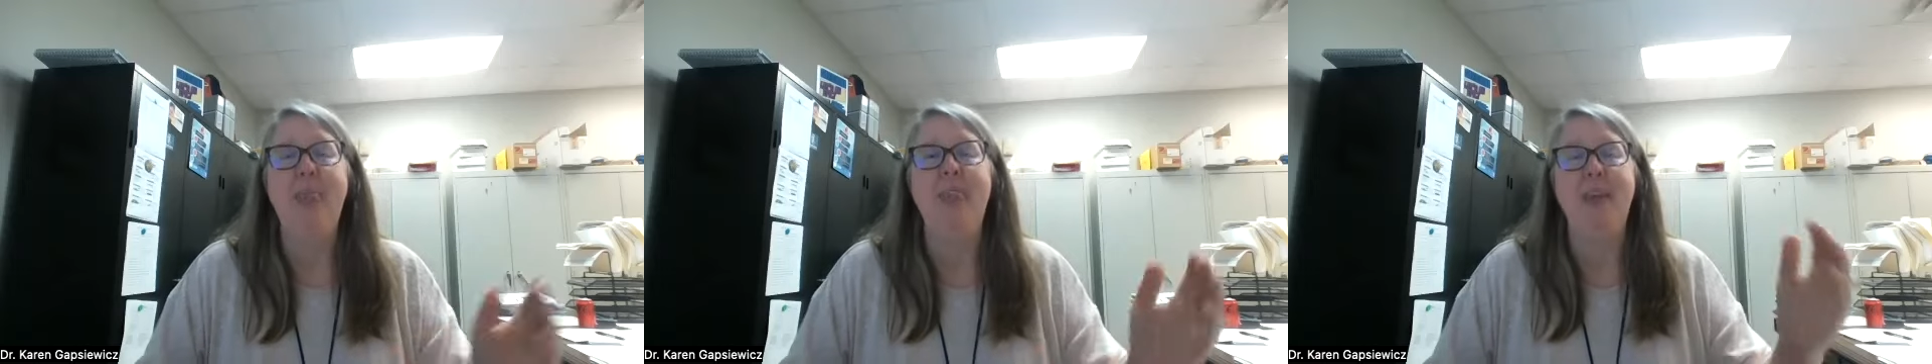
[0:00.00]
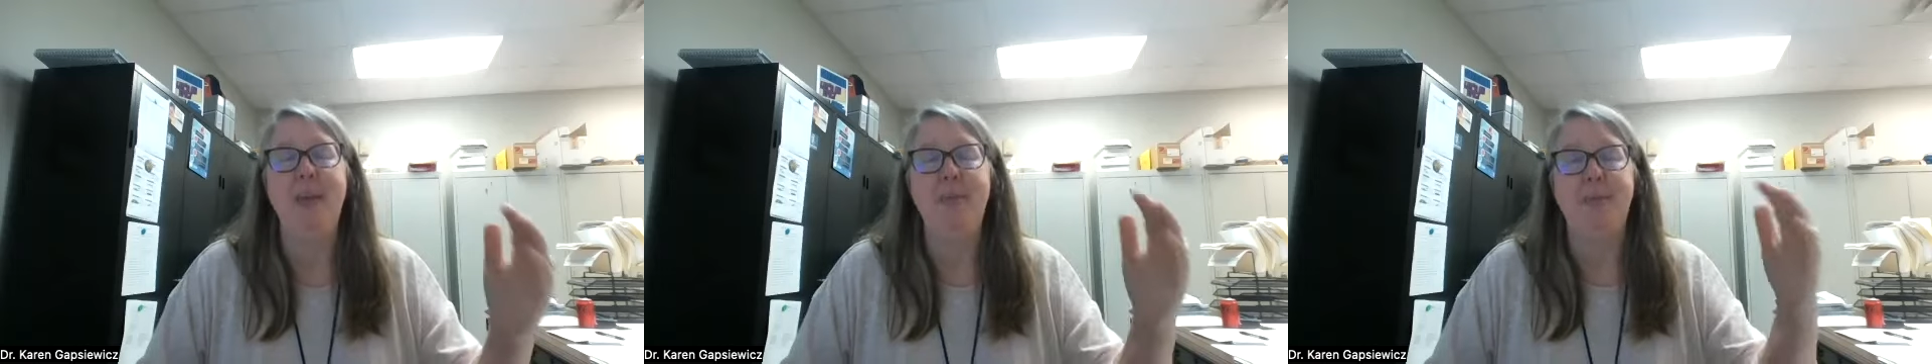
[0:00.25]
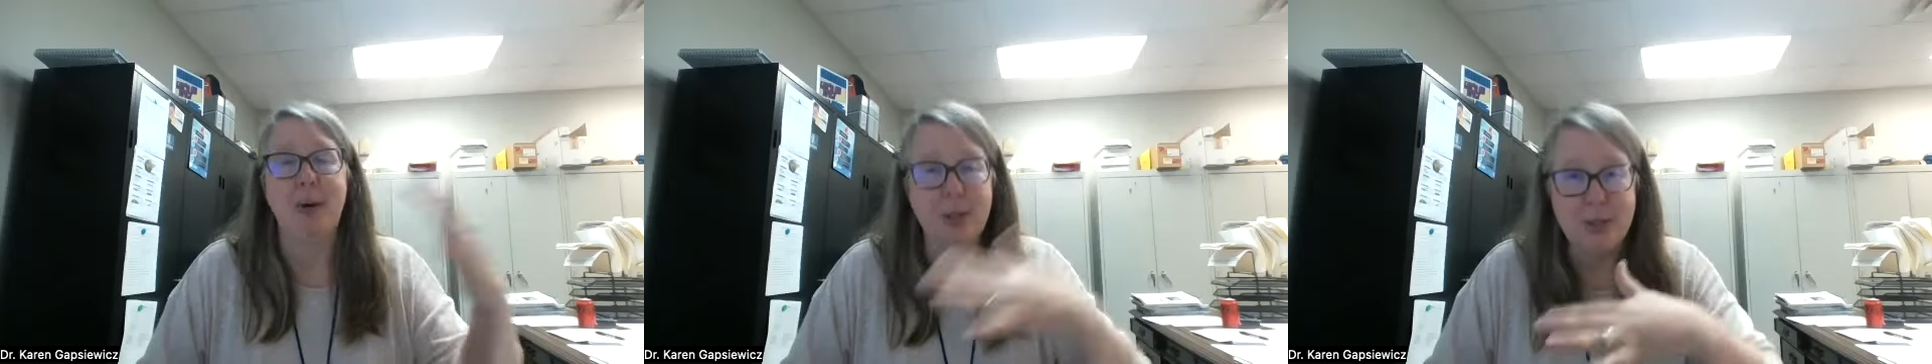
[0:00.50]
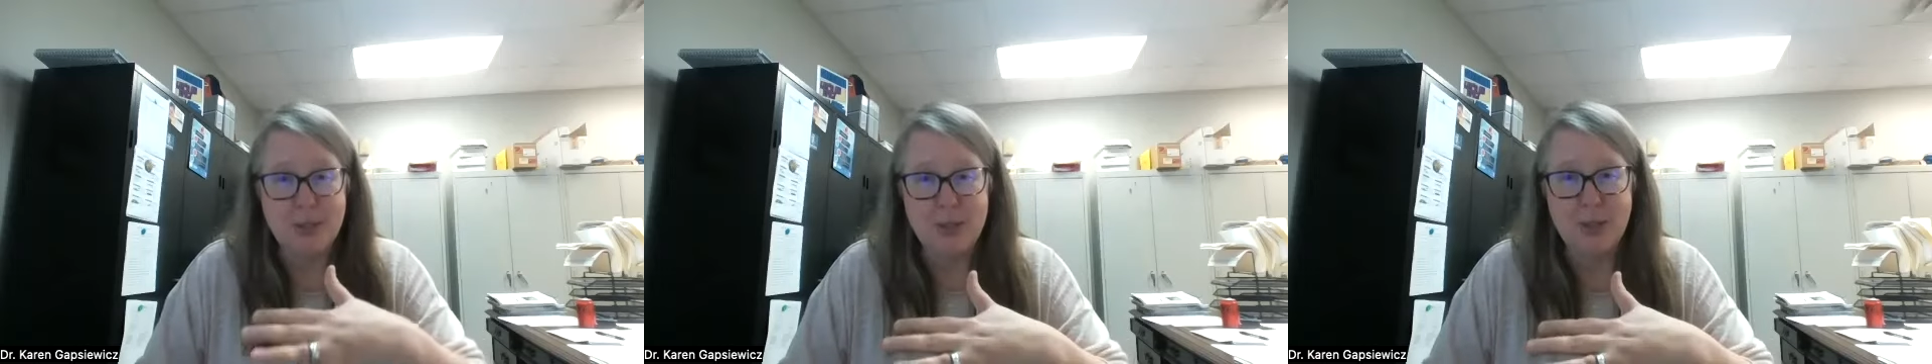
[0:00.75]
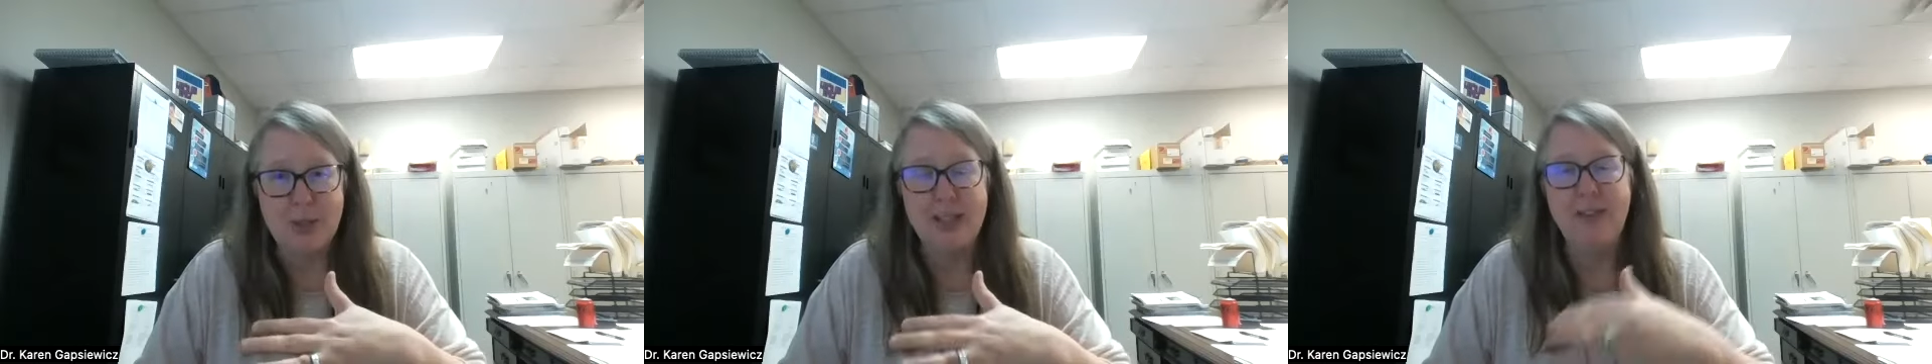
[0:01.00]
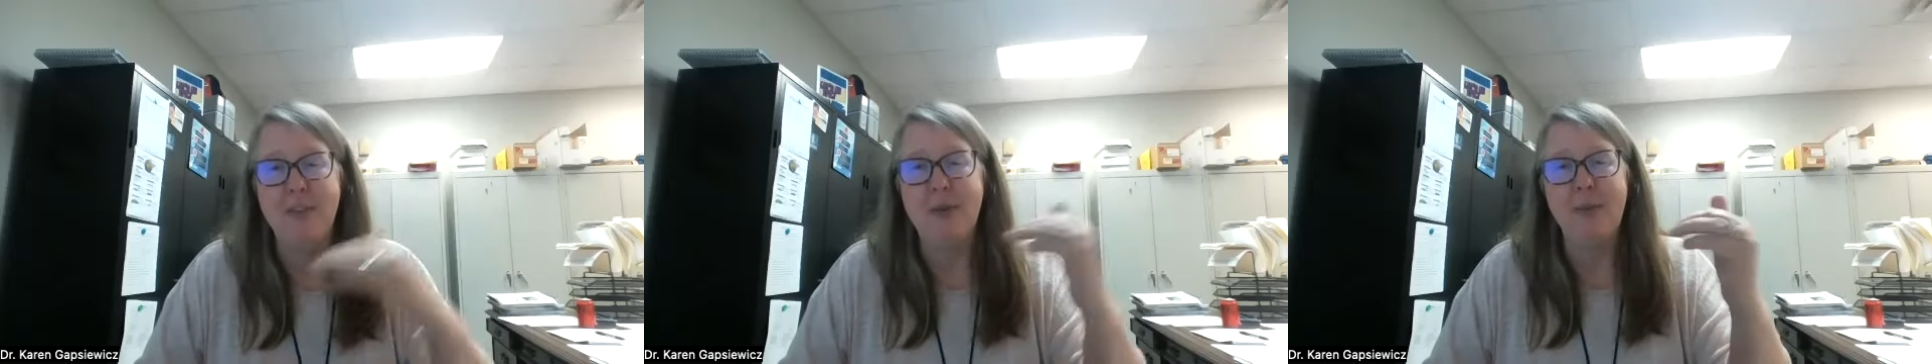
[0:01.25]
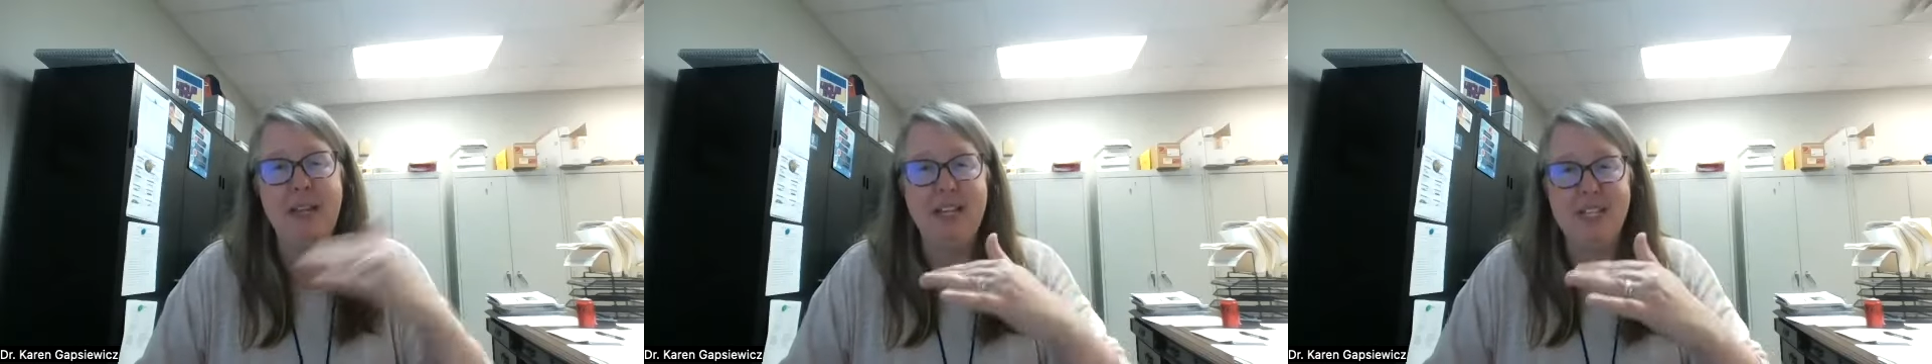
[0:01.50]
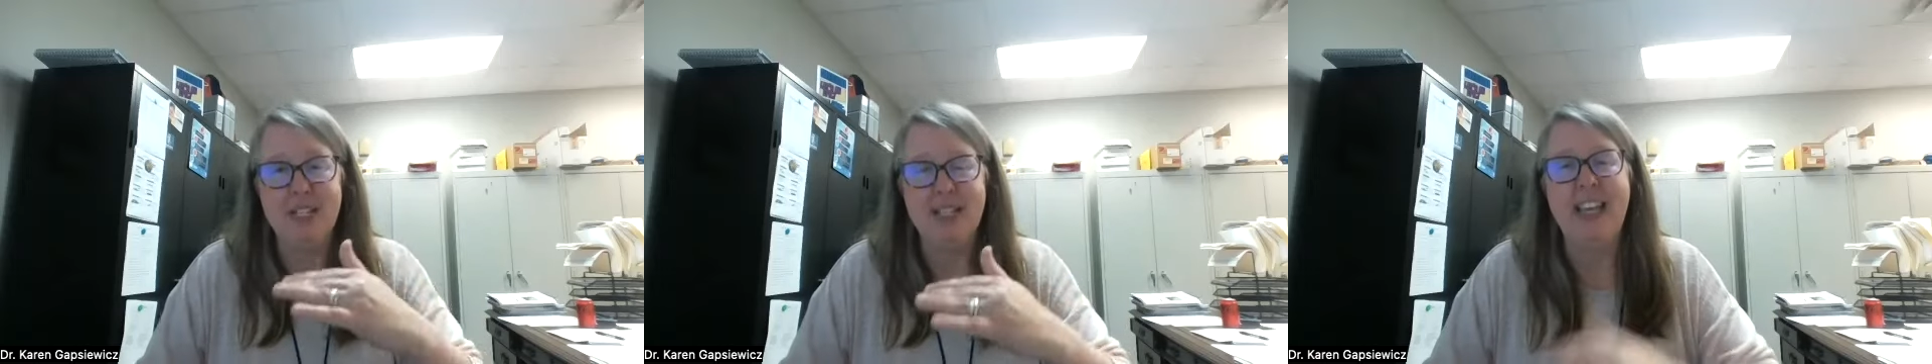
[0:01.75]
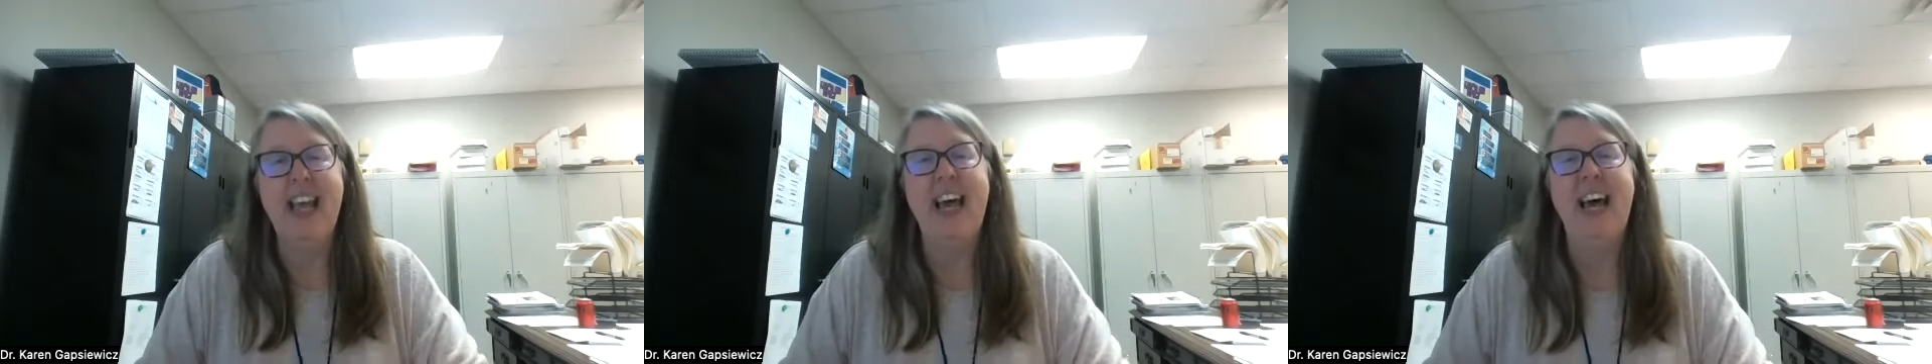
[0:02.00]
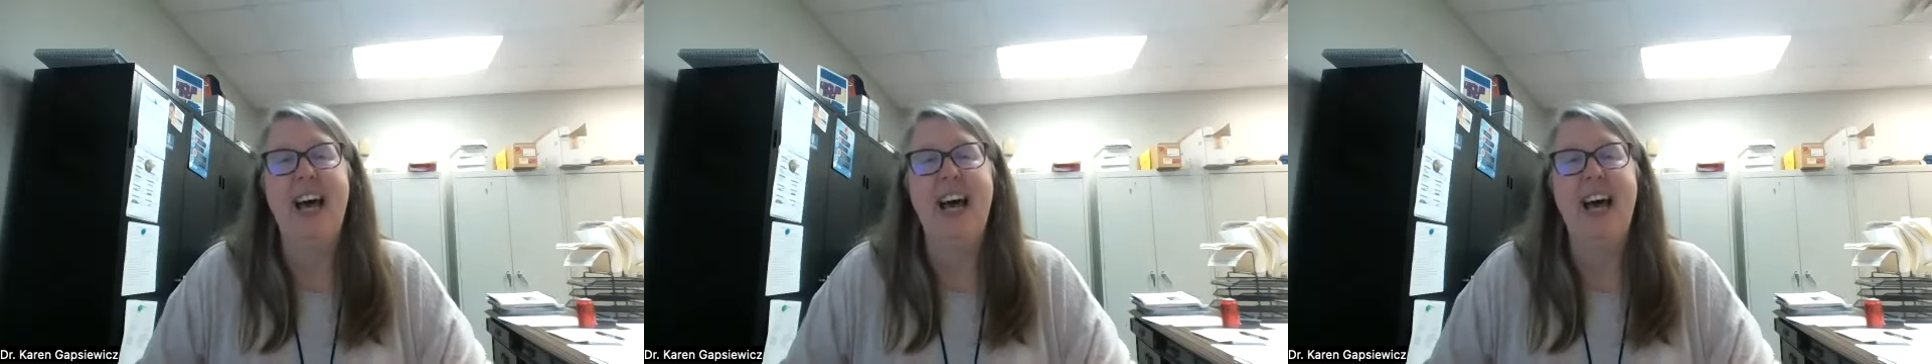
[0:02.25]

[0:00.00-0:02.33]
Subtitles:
the personal information